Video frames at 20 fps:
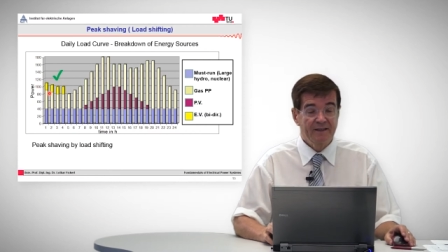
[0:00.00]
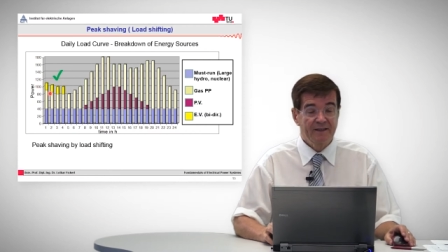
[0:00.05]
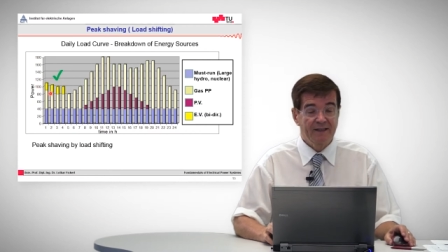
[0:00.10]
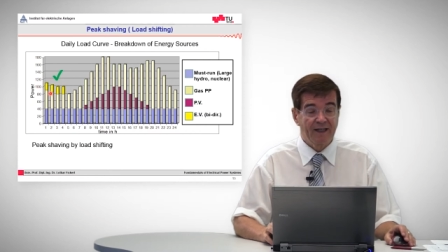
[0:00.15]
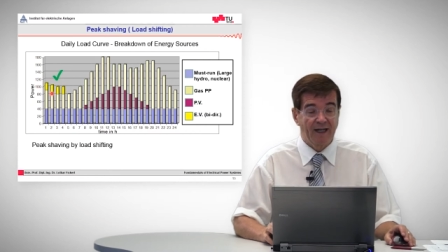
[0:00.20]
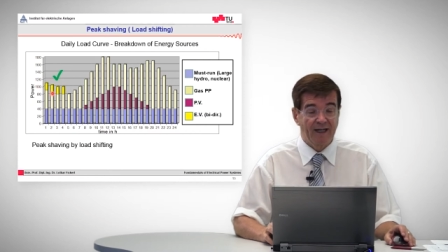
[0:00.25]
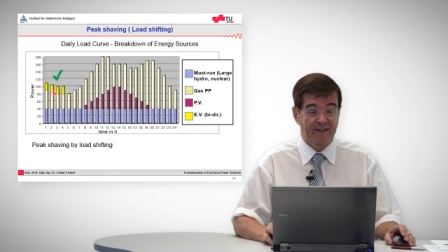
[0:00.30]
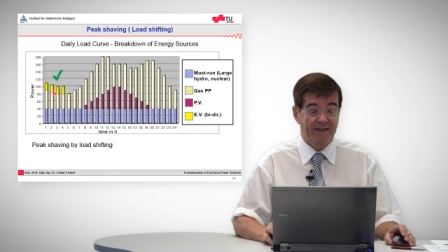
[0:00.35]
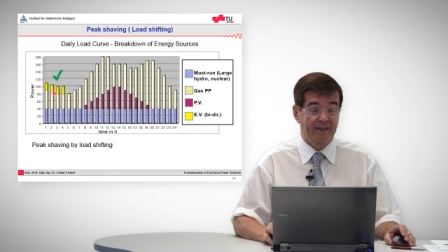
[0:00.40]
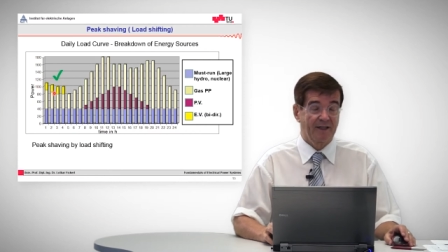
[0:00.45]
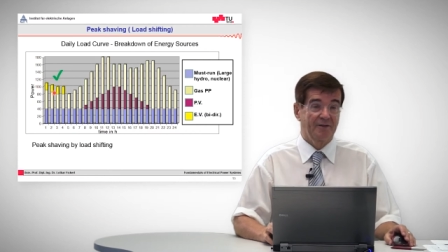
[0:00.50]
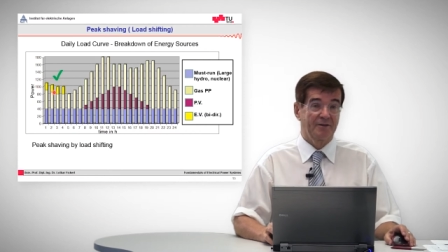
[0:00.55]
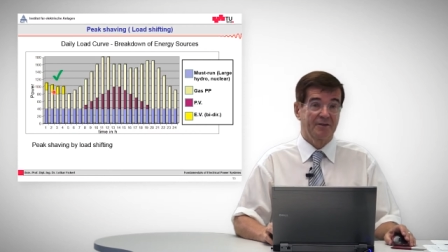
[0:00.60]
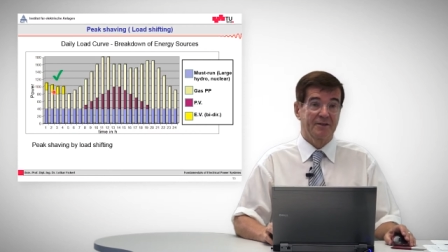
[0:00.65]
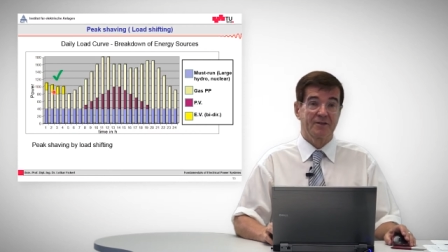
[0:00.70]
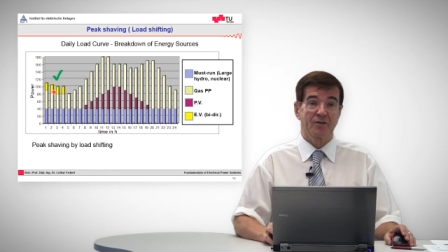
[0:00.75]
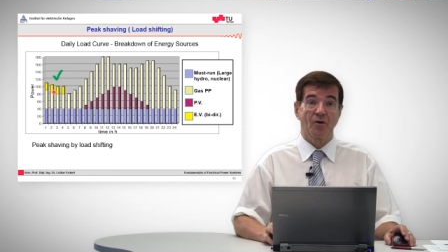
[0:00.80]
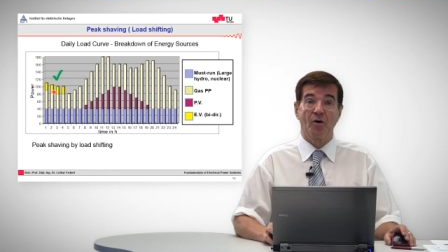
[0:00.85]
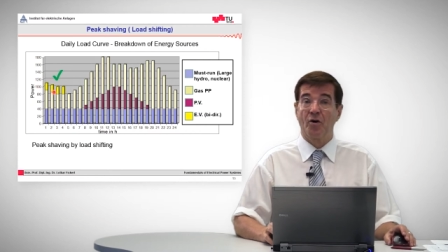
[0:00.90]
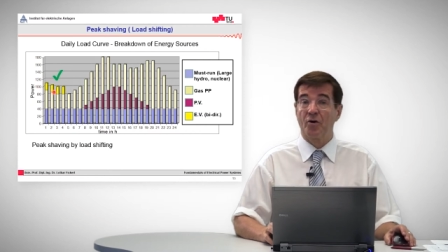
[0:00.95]
night
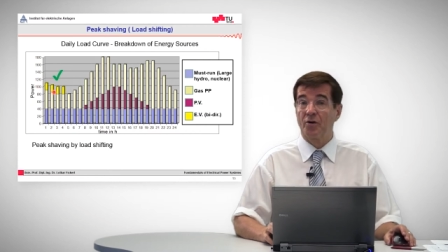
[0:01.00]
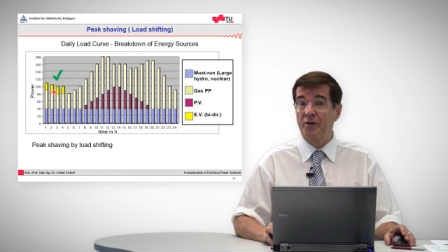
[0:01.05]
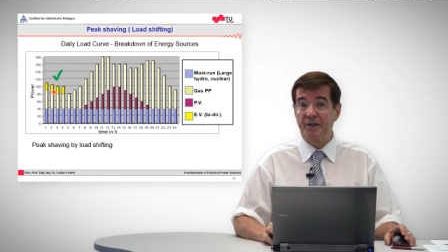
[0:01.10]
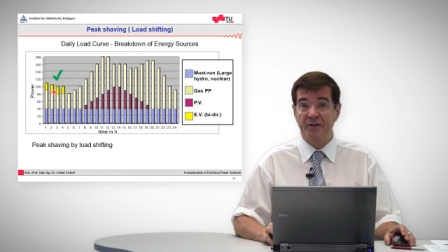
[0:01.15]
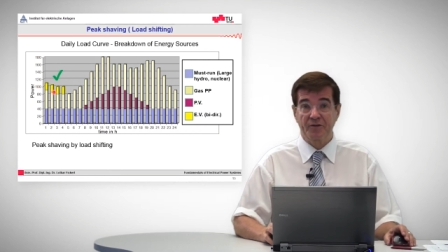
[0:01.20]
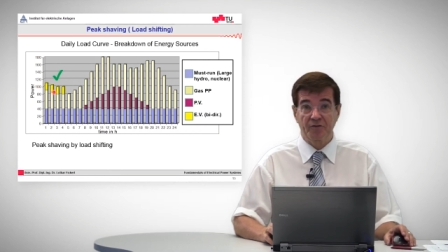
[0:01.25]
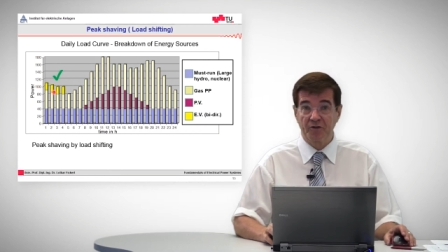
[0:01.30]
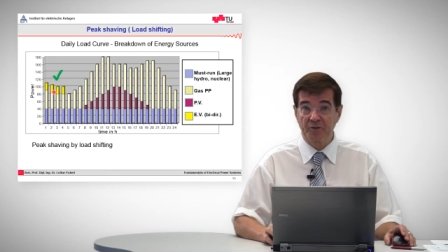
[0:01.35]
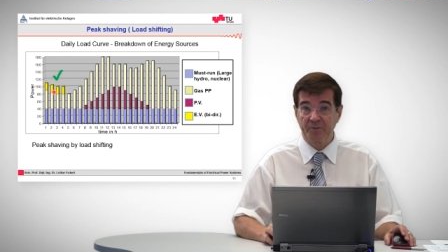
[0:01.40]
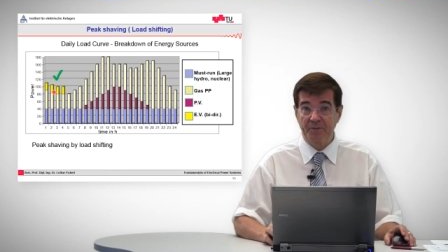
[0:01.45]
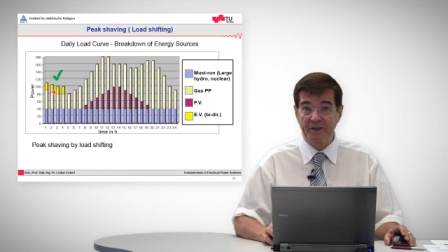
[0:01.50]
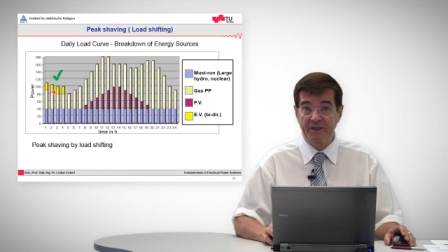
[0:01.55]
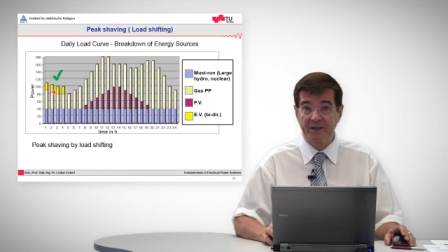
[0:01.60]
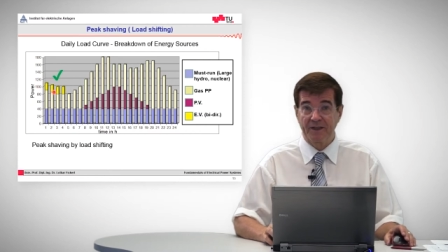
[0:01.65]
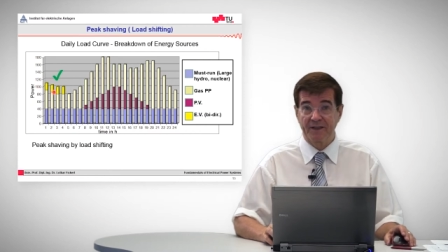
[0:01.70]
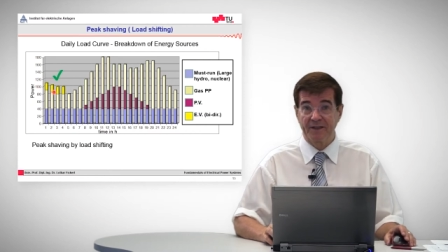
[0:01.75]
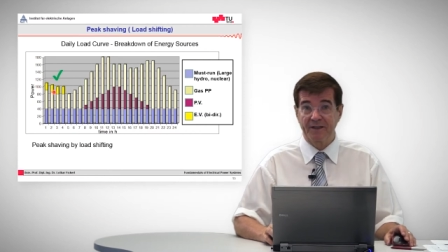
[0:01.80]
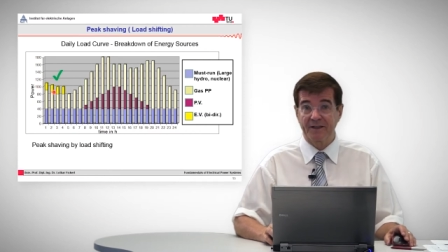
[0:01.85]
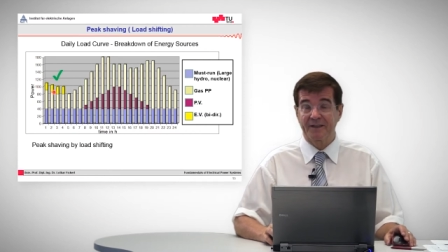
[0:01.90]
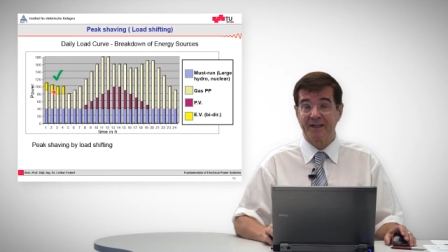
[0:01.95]
hours. Or it could be
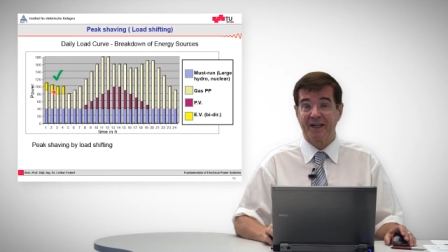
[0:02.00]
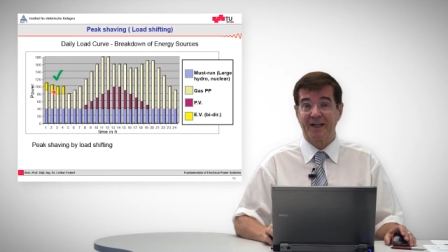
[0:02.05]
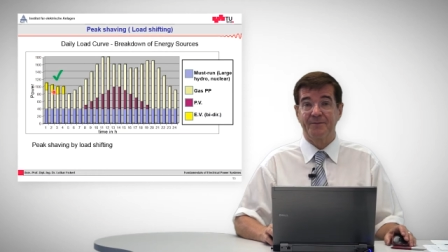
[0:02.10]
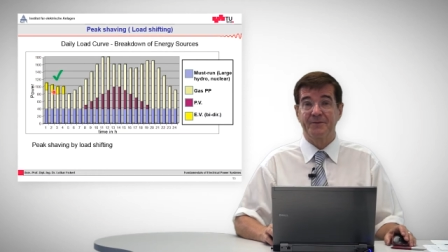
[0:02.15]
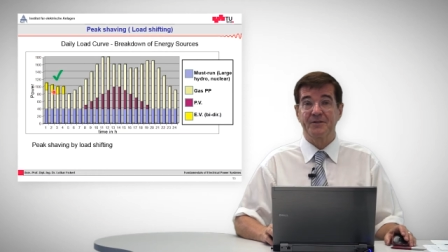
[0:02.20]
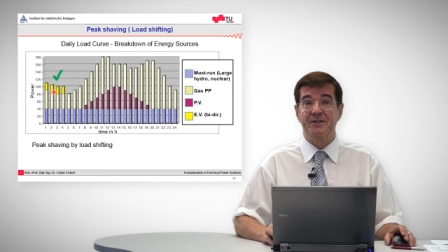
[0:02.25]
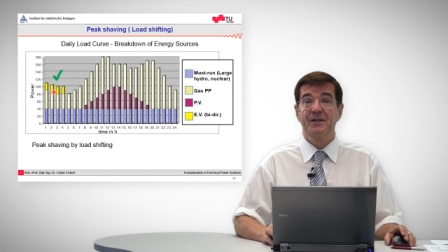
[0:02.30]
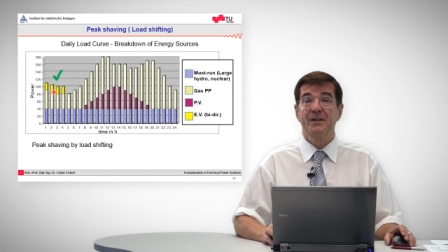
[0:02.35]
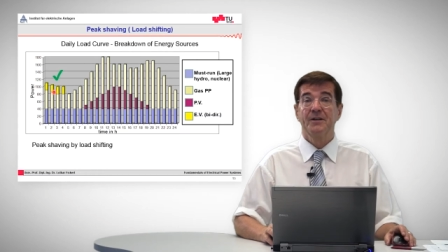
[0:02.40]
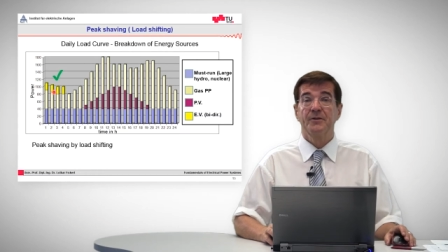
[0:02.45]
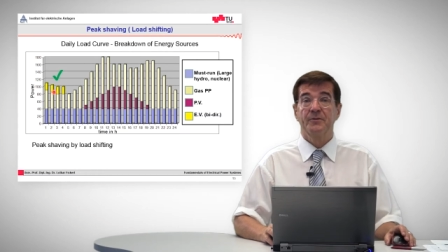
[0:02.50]
done in times